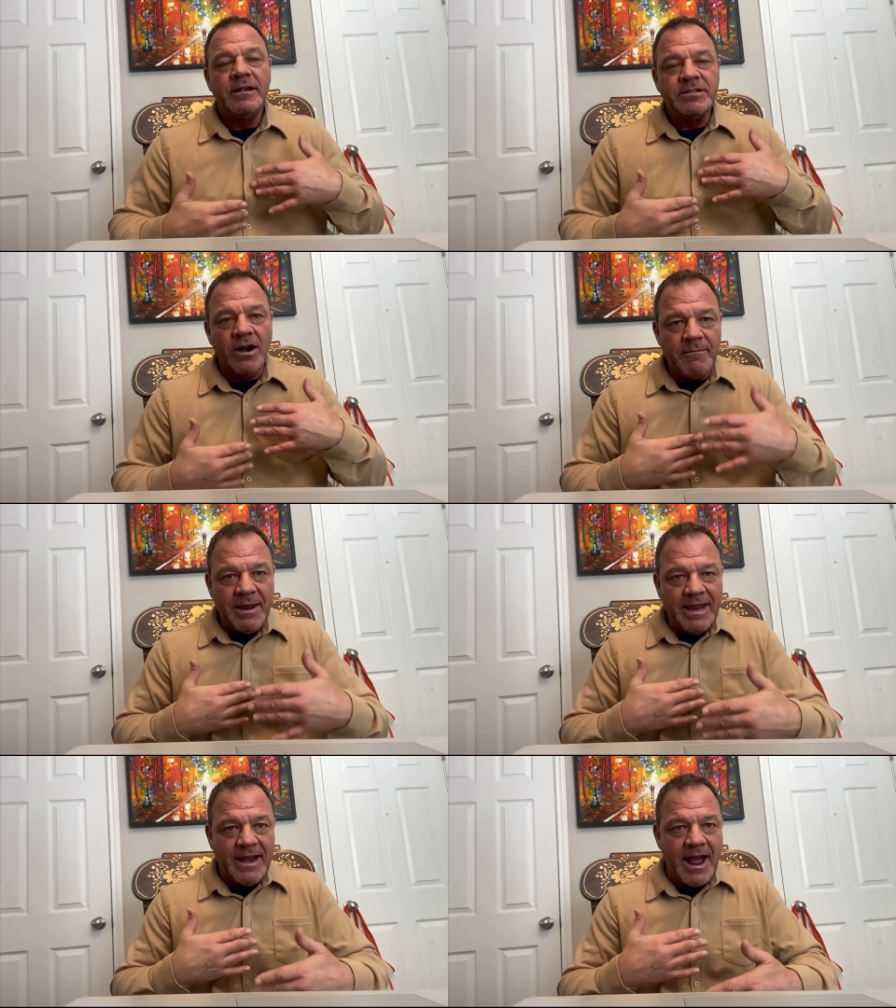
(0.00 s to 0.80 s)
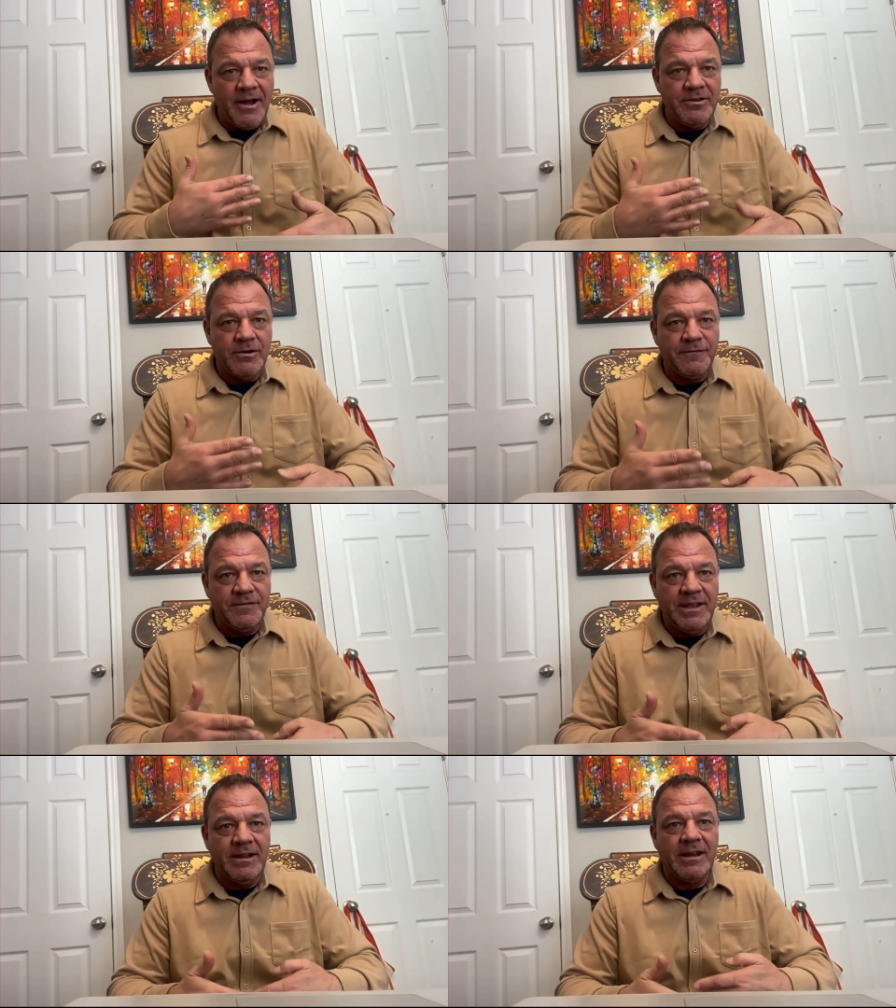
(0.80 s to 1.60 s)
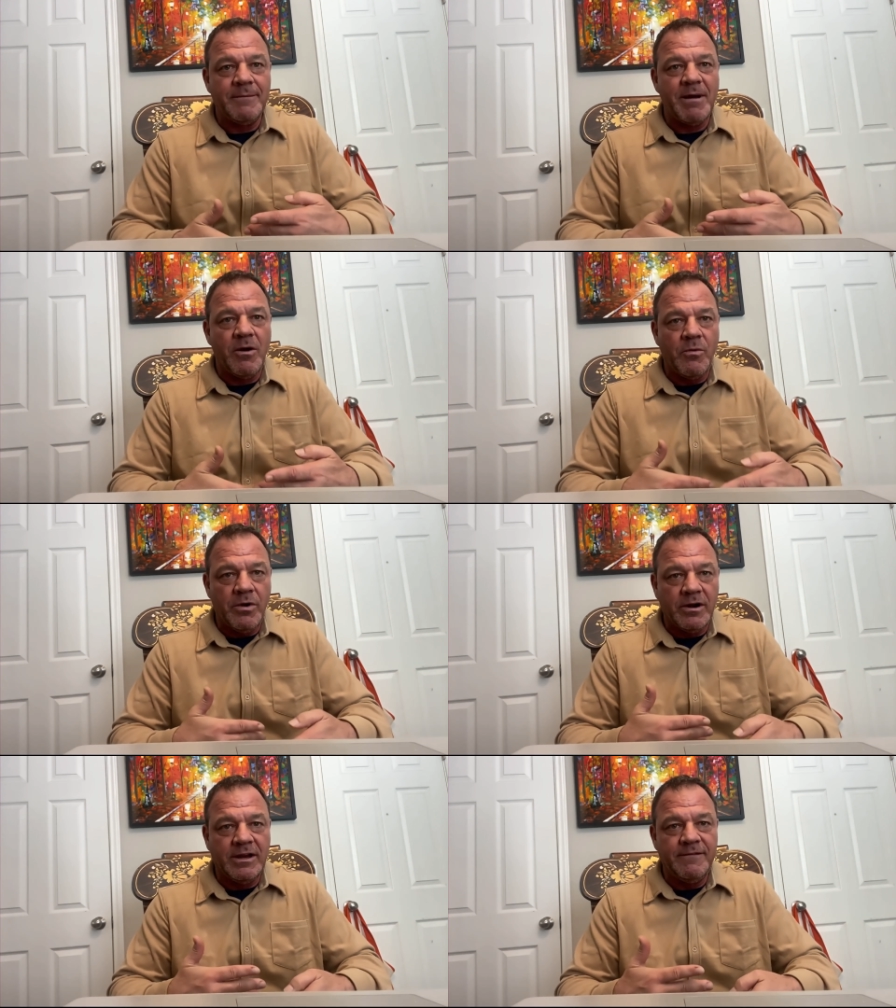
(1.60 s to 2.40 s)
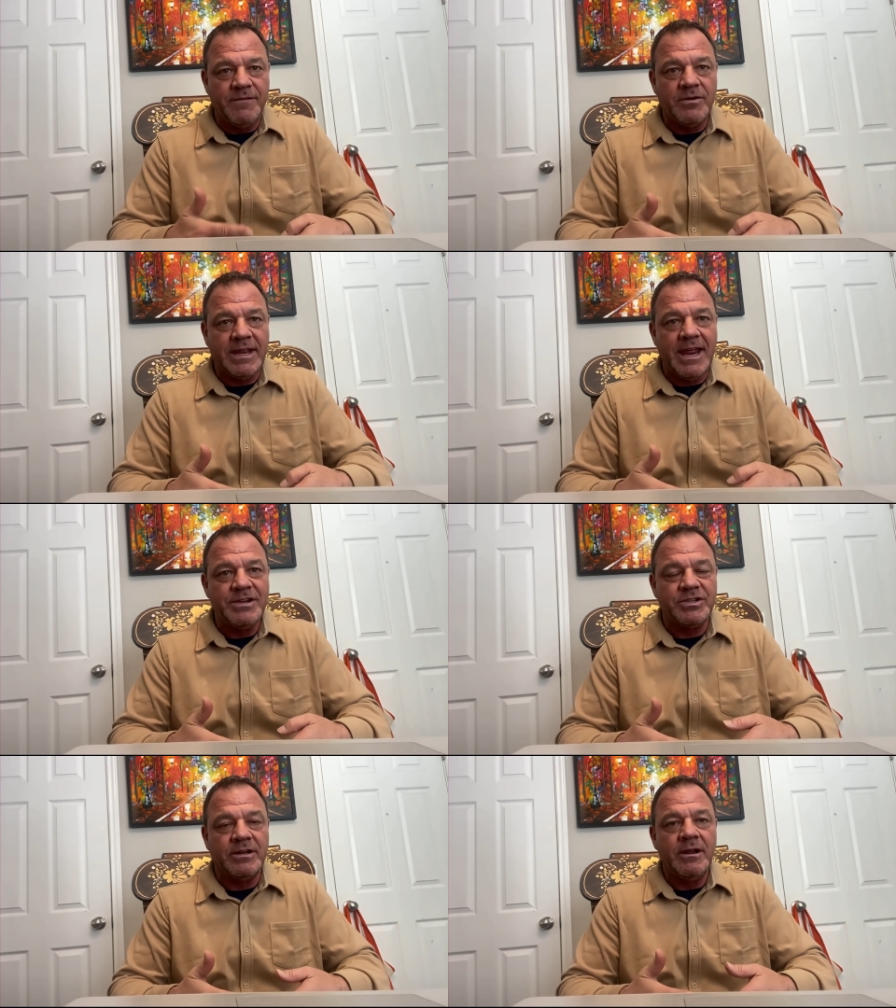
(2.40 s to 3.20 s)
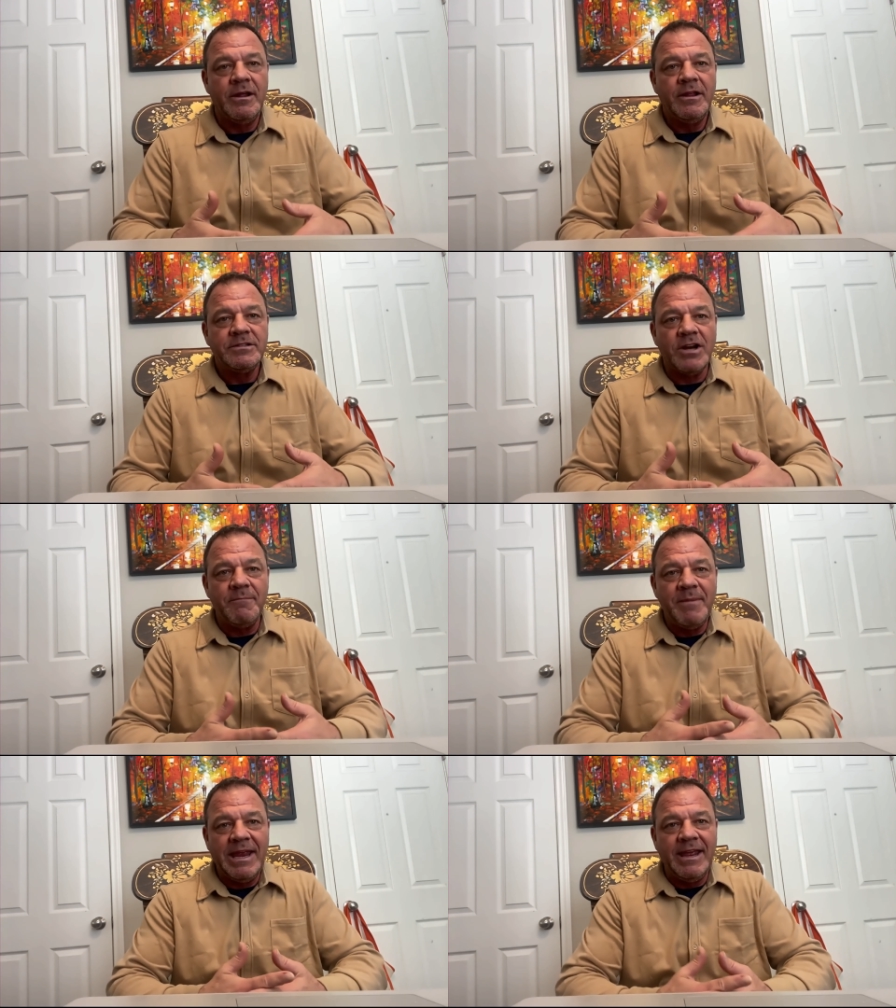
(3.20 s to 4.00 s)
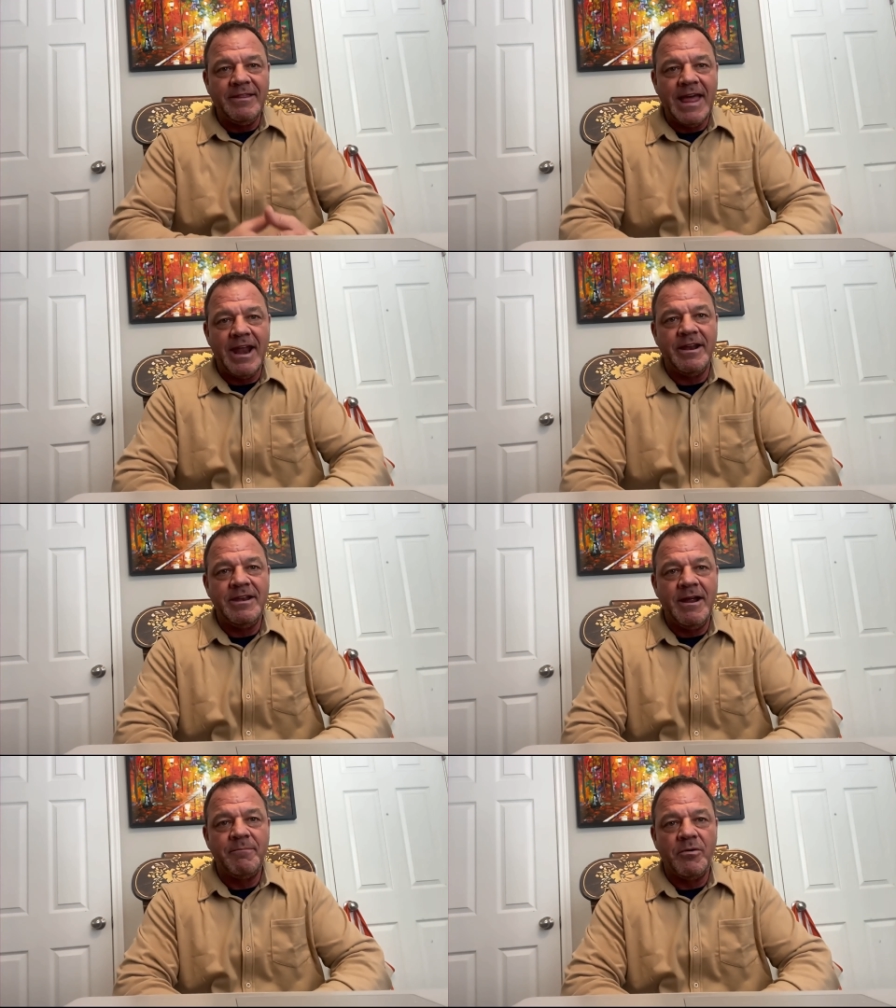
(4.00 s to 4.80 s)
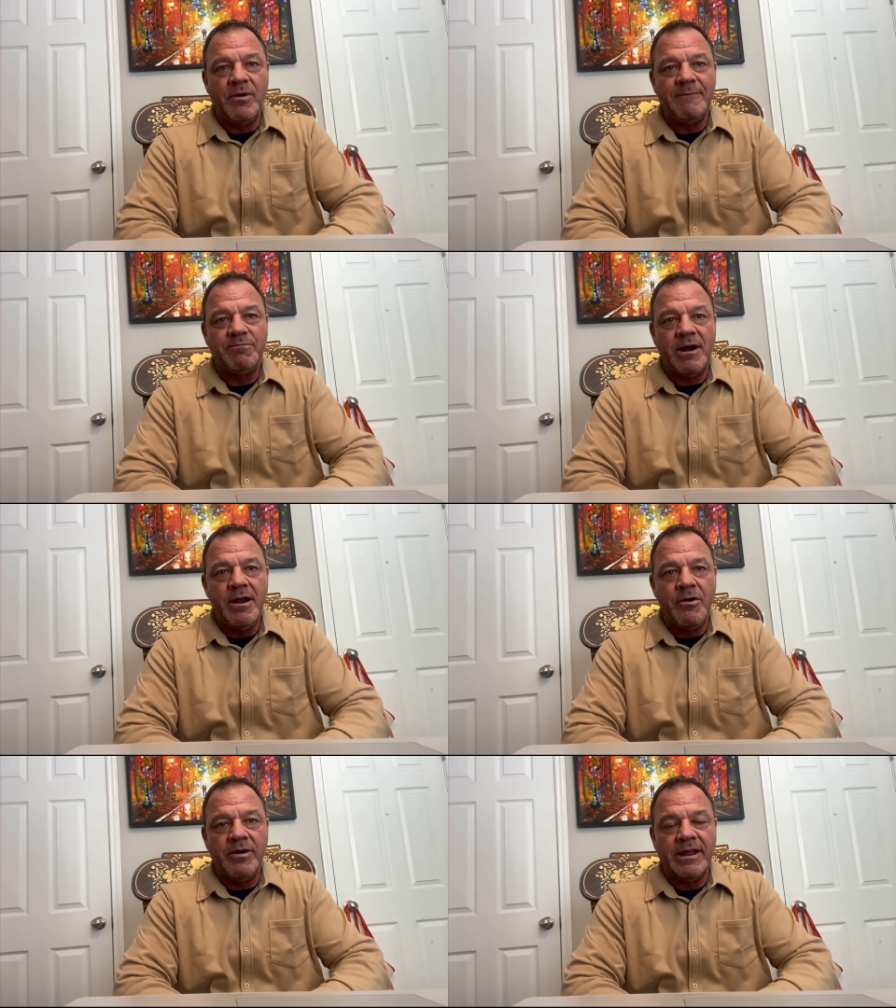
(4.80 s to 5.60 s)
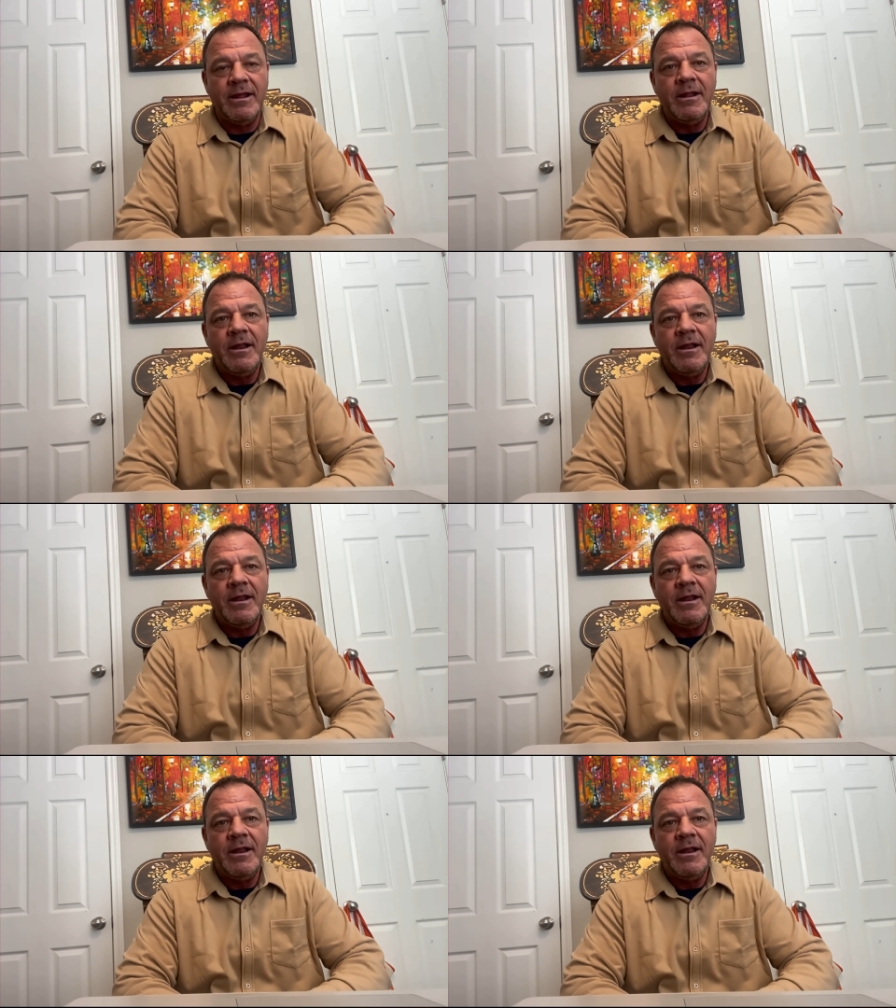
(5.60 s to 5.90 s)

Start making how you're feeling about work and vocation, start making that a number one priority.